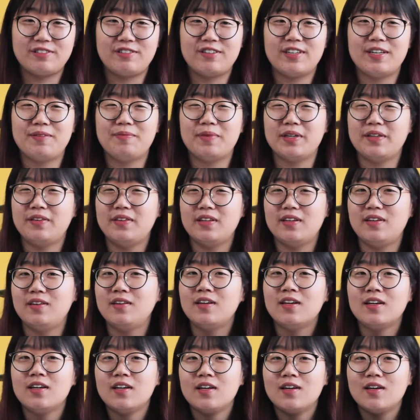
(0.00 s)
gram I
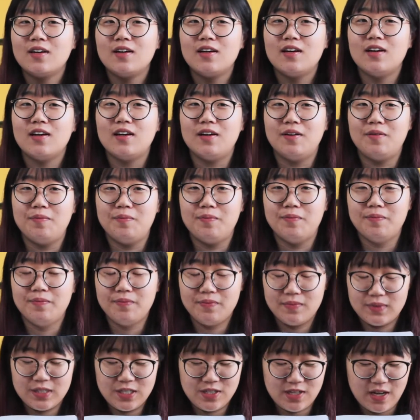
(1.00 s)
think.
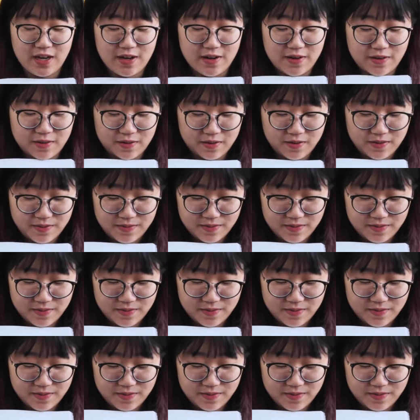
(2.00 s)
So